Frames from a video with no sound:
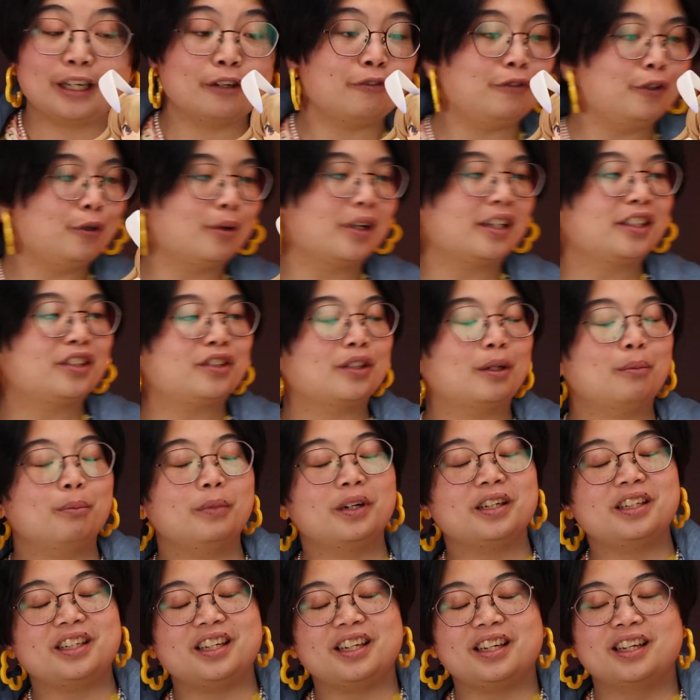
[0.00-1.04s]
if you are
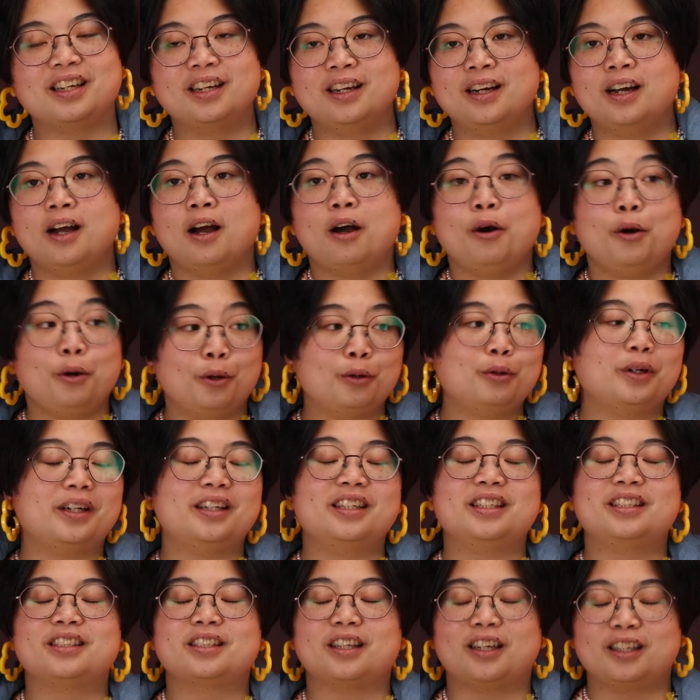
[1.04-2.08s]
somebody who
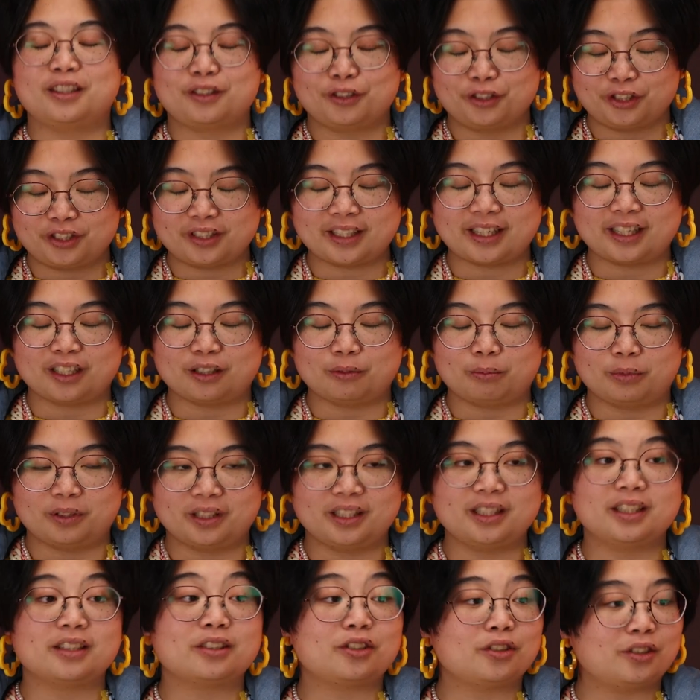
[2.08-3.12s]
is
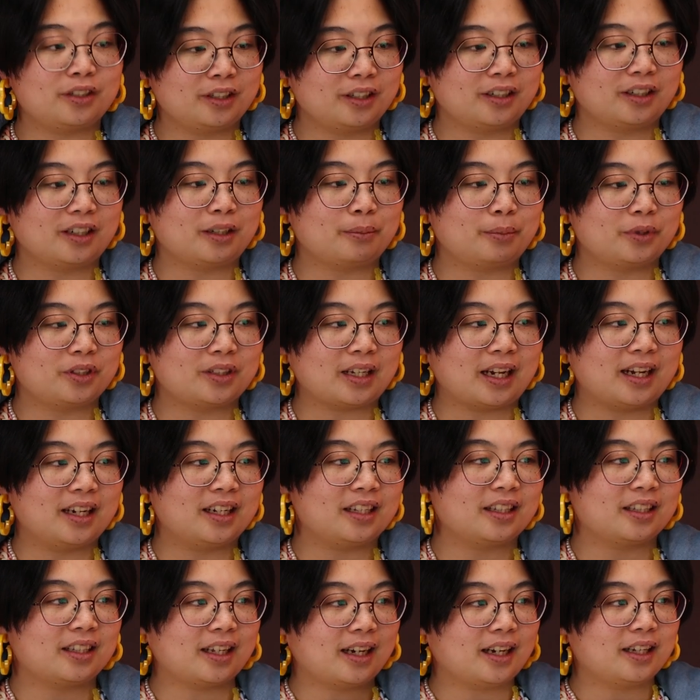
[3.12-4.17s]
understandably still
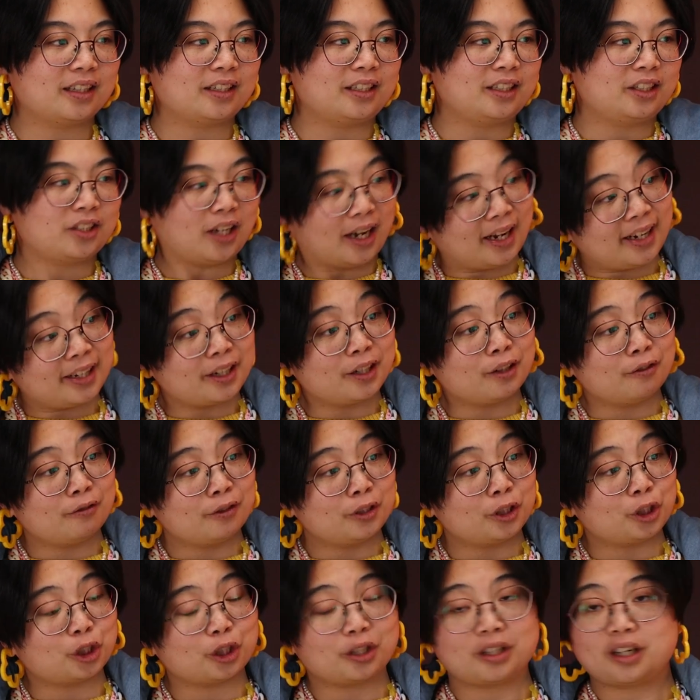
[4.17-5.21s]
upset that the Tiger
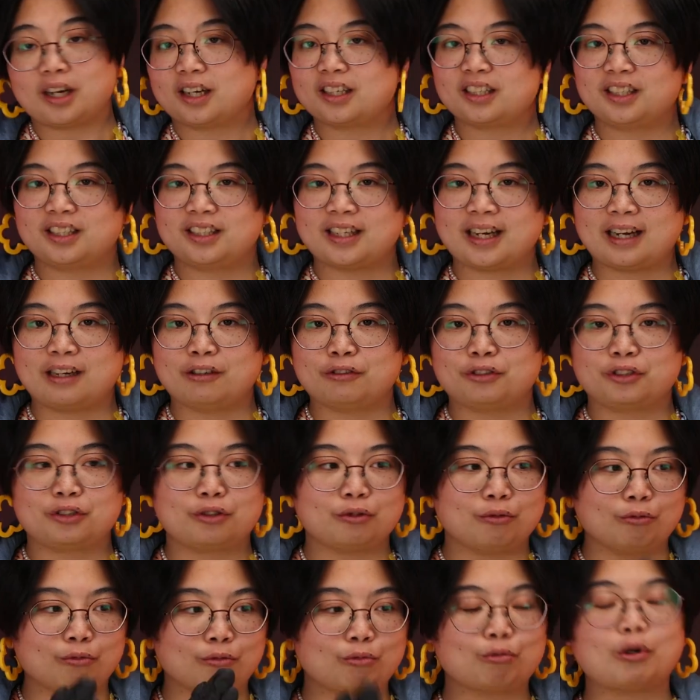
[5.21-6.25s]
version got
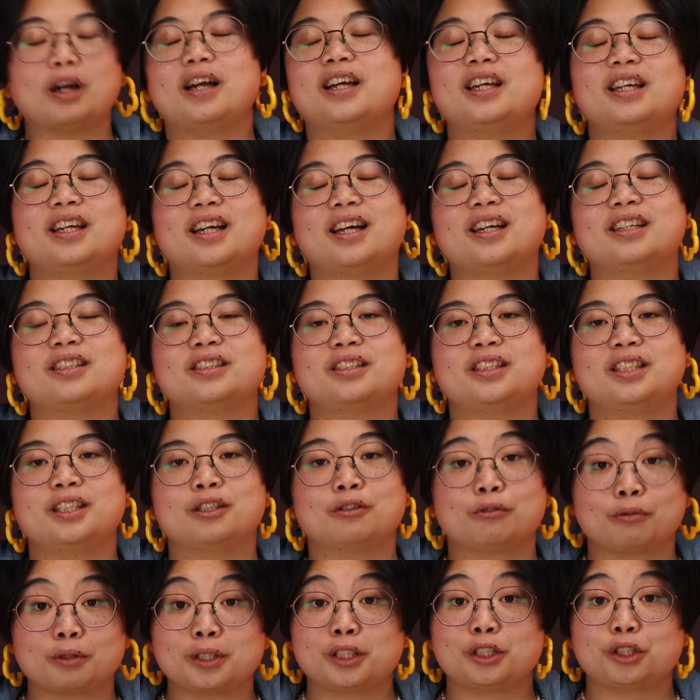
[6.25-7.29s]
announced right as the
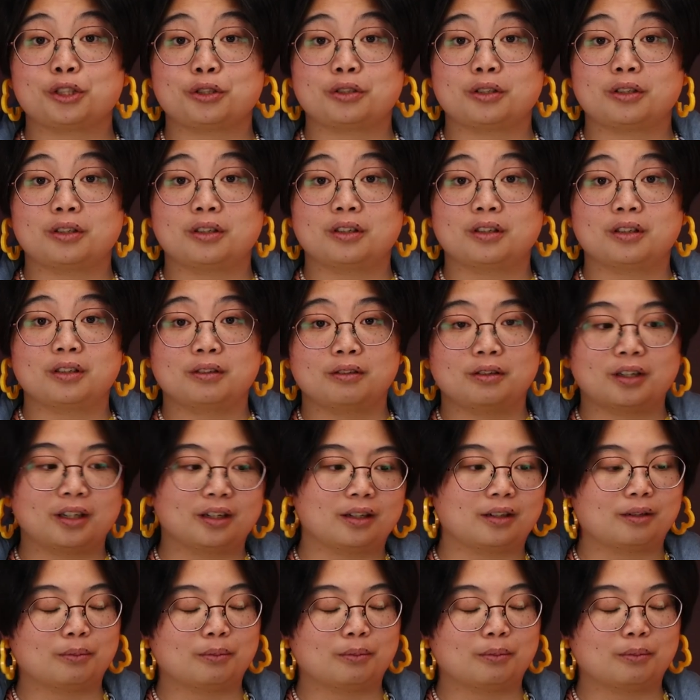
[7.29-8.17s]
original